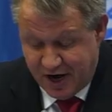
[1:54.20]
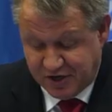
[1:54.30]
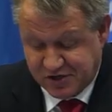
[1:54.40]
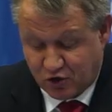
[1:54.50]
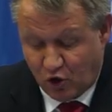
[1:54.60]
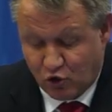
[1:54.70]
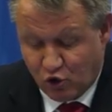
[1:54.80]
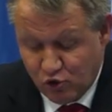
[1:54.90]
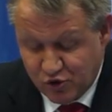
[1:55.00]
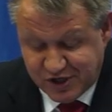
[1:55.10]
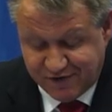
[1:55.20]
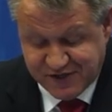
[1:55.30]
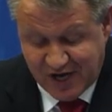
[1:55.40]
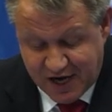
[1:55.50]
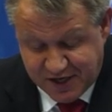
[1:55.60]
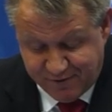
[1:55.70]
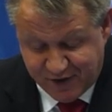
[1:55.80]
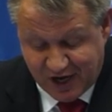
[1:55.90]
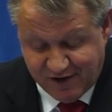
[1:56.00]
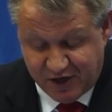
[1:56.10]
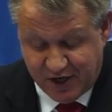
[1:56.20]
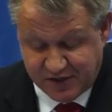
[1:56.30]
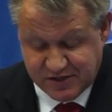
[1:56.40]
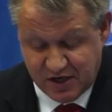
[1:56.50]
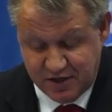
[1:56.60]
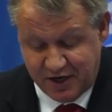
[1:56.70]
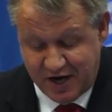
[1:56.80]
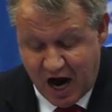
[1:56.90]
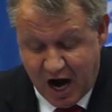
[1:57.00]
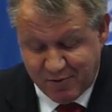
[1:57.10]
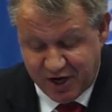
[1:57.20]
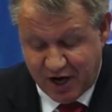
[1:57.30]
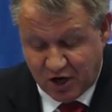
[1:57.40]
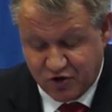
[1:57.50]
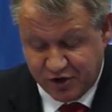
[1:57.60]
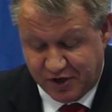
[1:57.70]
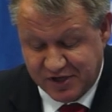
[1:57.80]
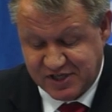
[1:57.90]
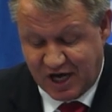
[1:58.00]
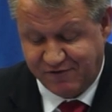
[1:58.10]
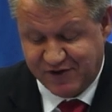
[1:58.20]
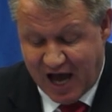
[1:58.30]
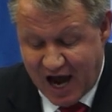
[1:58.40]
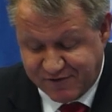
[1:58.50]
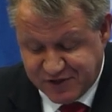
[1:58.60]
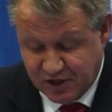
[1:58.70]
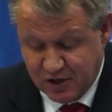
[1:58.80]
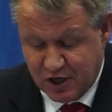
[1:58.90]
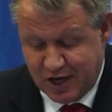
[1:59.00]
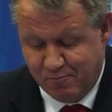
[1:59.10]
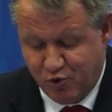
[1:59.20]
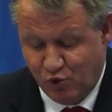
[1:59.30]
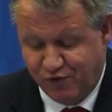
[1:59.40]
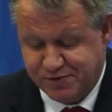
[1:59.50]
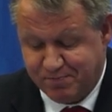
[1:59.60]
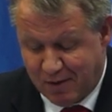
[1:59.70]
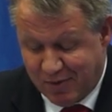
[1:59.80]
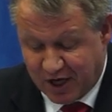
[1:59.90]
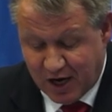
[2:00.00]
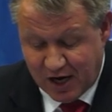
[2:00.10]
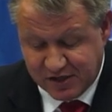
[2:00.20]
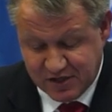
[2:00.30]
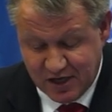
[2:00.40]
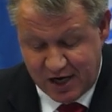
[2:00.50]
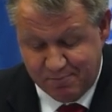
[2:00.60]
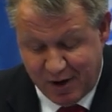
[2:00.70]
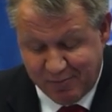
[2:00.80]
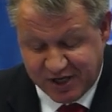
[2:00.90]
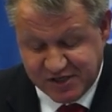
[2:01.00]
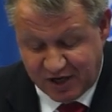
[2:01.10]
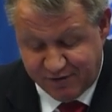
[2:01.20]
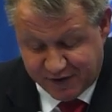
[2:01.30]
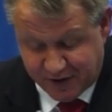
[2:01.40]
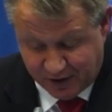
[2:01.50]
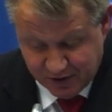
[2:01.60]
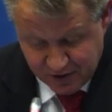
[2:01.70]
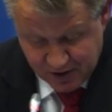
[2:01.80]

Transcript: There is a conclusive scientific evidence that harm reduction saves lives, improves public health and public safety.